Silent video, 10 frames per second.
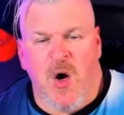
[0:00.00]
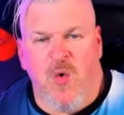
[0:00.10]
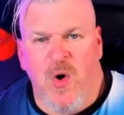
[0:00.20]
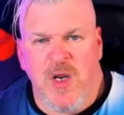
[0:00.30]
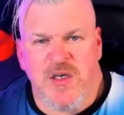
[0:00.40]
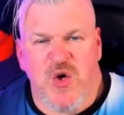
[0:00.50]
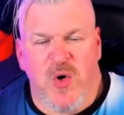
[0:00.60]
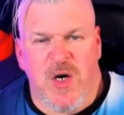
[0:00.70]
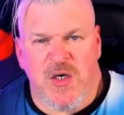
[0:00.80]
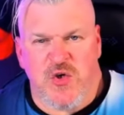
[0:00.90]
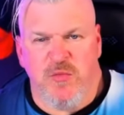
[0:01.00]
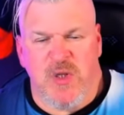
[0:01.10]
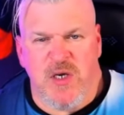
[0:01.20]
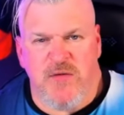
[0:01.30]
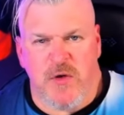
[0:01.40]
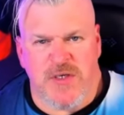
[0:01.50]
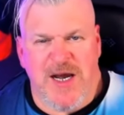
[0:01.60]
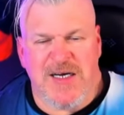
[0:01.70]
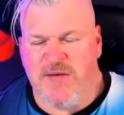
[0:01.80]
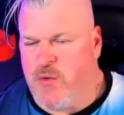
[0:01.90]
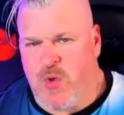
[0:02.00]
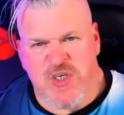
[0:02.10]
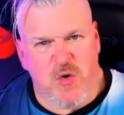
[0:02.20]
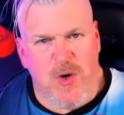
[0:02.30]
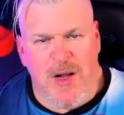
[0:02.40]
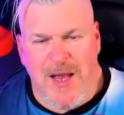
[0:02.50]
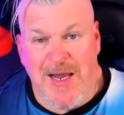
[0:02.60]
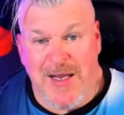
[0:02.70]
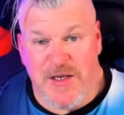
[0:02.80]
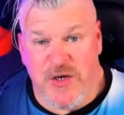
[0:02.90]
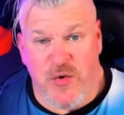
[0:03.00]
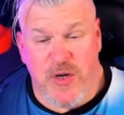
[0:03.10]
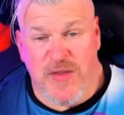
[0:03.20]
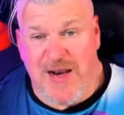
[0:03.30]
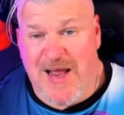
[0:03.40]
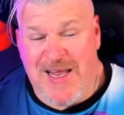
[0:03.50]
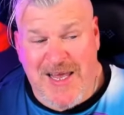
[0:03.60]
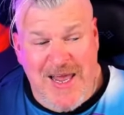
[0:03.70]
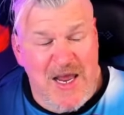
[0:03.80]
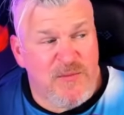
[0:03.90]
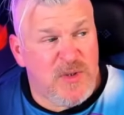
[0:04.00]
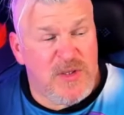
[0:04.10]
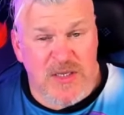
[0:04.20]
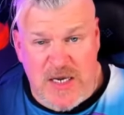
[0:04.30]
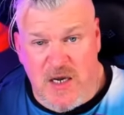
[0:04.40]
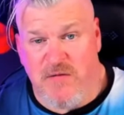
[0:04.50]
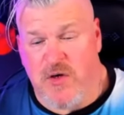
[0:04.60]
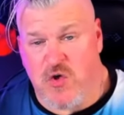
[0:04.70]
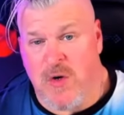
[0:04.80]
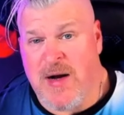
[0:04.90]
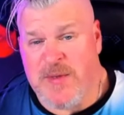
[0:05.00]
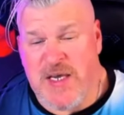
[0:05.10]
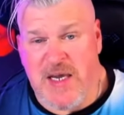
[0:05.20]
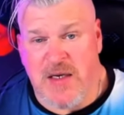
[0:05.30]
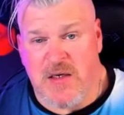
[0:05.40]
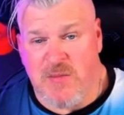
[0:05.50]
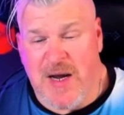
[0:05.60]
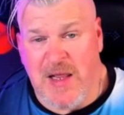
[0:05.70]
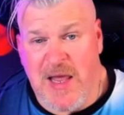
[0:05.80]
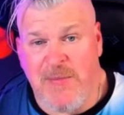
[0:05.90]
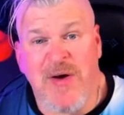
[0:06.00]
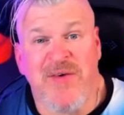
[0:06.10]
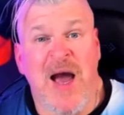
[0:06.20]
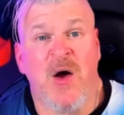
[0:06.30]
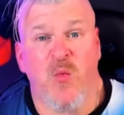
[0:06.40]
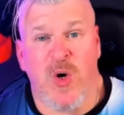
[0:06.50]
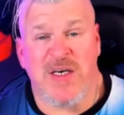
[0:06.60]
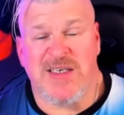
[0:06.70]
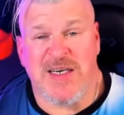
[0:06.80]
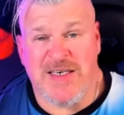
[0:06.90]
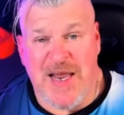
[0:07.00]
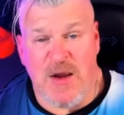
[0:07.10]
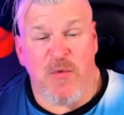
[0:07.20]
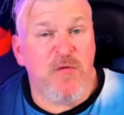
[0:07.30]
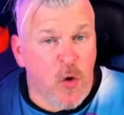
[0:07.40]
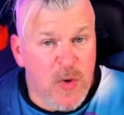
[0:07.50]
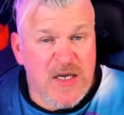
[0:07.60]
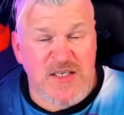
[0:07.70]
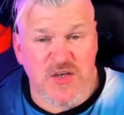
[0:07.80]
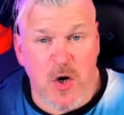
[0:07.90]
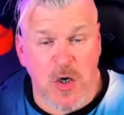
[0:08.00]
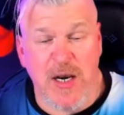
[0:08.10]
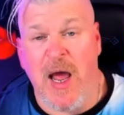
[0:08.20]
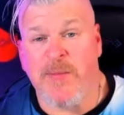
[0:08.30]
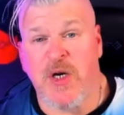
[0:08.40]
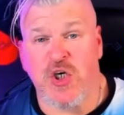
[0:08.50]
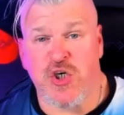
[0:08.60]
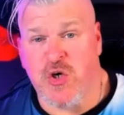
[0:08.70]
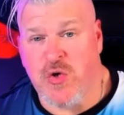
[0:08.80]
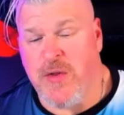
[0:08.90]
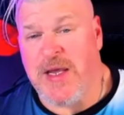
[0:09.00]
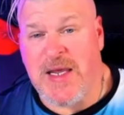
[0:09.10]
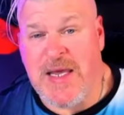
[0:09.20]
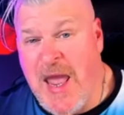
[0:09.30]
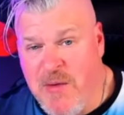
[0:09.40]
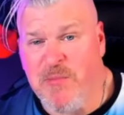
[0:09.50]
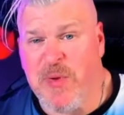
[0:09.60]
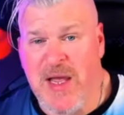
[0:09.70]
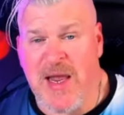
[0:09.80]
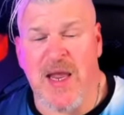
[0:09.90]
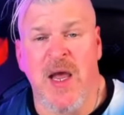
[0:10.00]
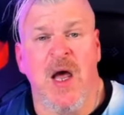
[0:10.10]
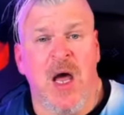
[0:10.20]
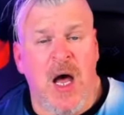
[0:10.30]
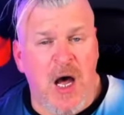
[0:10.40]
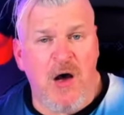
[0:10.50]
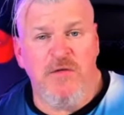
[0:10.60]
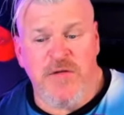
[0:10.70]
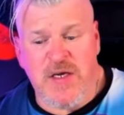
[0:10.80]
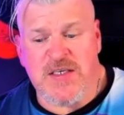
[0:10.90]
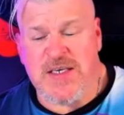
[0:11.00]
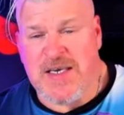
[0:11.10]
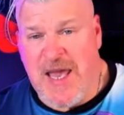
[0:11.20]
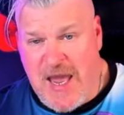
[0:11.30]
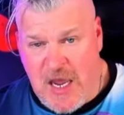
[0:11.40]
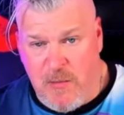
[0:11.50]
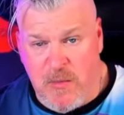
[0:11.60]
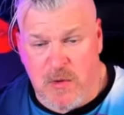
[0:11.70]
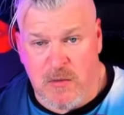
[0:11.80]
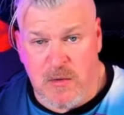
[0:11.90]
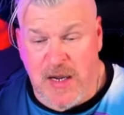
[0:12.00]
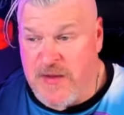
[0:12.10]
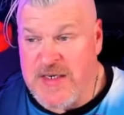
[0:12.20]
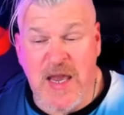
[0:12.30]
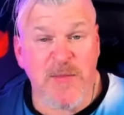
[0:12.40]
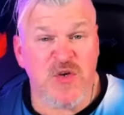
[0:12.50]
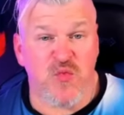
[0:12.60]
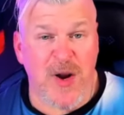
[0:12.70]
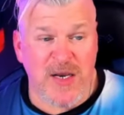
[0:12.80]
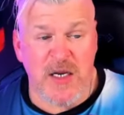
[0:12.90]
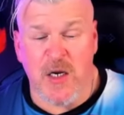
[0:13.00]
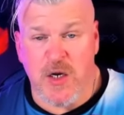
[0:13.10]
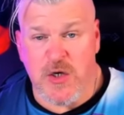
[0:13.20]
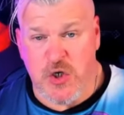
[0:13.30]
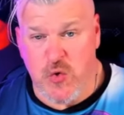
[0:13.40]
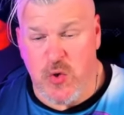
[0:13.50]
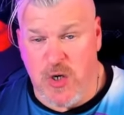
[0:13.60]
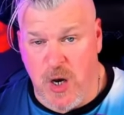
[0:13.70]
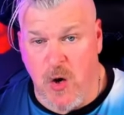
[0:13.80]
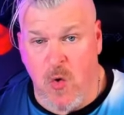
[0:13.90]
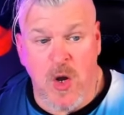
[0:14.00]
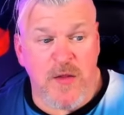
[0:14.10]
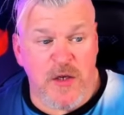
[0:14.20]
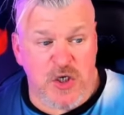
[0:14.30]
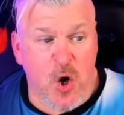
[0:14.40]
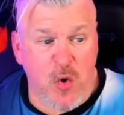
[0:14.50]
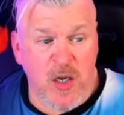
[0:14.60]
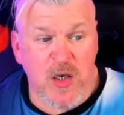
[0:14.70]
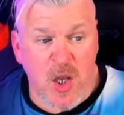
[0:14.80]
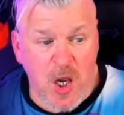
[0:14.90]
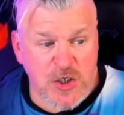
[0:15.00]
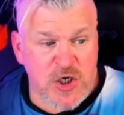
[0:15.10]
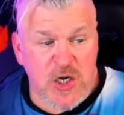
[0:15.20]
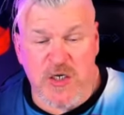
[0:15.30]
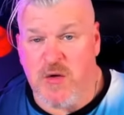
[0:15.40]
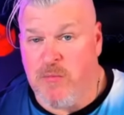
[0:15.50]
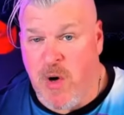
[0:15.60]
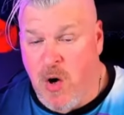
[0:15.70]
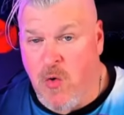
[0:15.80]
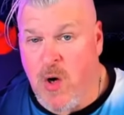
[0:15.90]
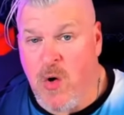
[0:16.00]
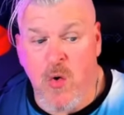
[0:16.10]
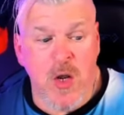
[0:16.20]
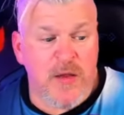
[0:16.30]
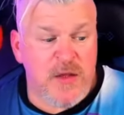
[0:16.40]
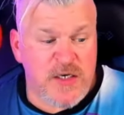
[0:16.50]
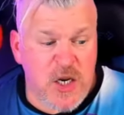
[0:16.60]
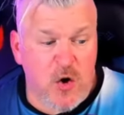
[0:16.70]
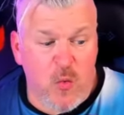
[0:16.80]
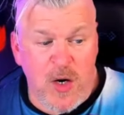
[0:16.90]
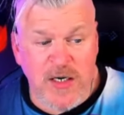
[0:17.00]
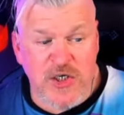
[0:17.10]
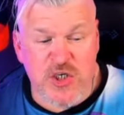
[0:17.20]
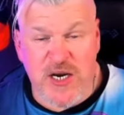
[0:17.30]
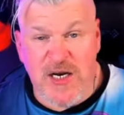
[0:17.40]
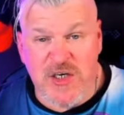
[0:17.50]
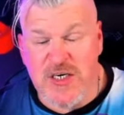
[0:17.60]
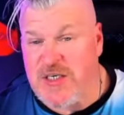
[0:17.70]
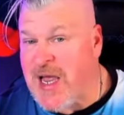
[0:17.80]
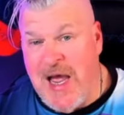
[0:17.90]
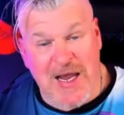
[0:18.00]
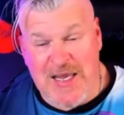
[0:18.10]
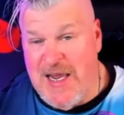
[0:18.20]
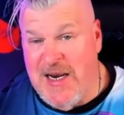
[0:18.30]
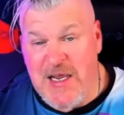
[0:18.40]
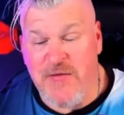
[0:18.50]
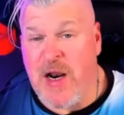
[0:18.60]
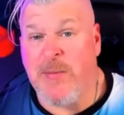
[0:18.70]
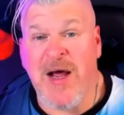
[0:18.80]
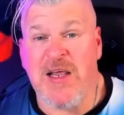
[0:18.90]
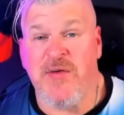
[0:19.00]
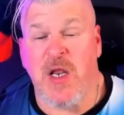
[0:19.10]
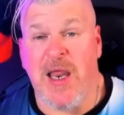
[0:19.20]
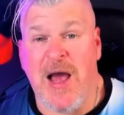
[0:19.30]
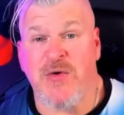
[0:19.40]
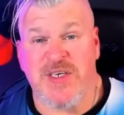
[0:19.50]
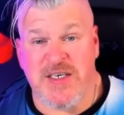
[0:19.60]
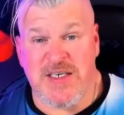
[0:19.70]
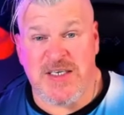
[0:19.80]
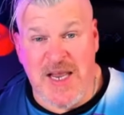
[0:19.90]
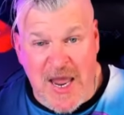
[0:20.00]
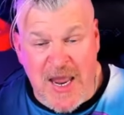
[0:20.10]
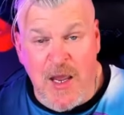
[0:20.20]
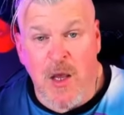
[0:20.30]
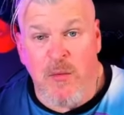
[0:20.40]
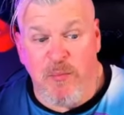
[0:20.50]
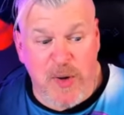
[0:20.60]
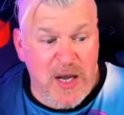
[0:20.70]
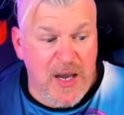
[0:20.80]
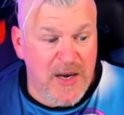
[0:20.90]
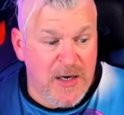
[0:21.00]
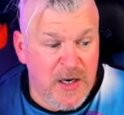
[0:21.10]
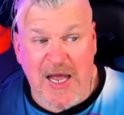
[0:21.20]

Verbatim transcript: What is going on, true believers? Guys, every once in a while, I get a token that I can't believe drops into my lap. I've got one today. Before we get started, I'm going to show you the gameplay of this game. And this game is ready to go. The token launch tomorrow, the tier one exchanges, I can't even, I'm not even allowed to say, but